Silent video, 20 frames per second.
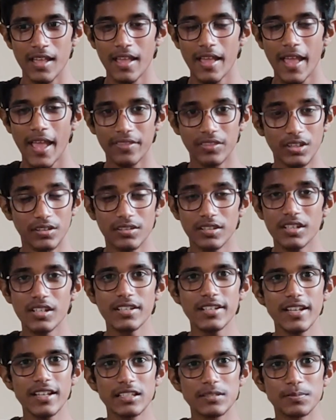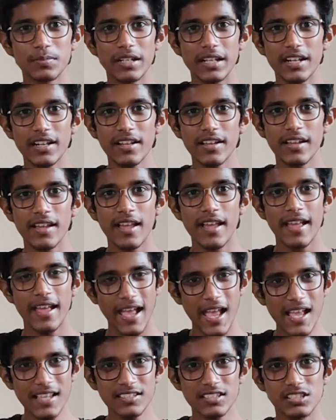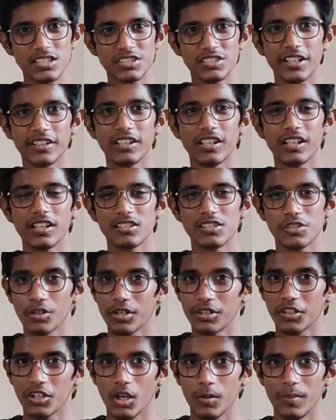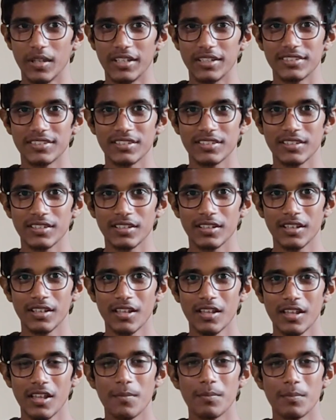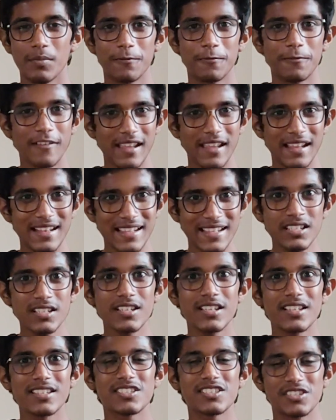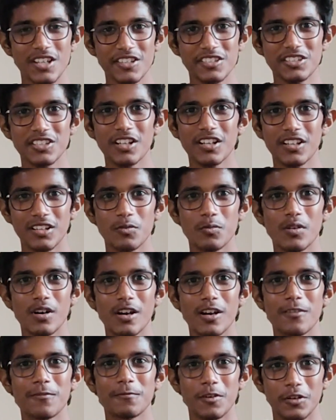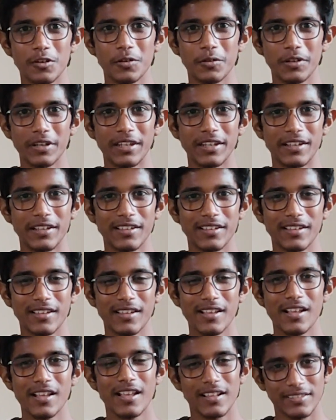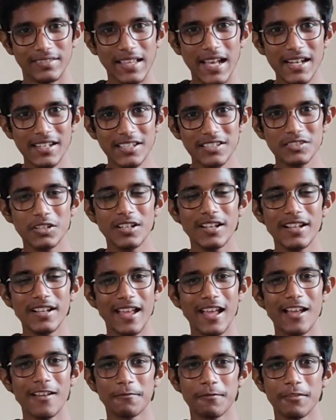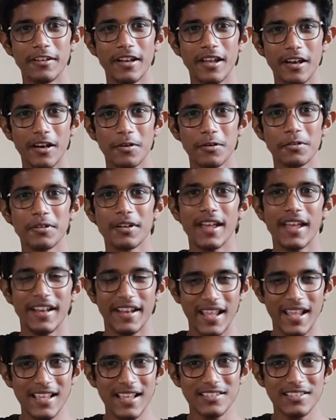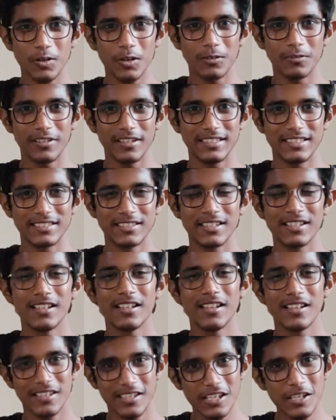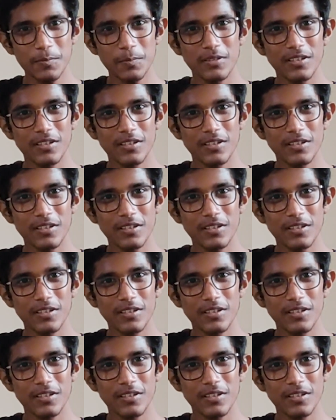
And the theory explained has its technical shortcomings. But failing is just another word for growing. That is all I have for now, and as always, keep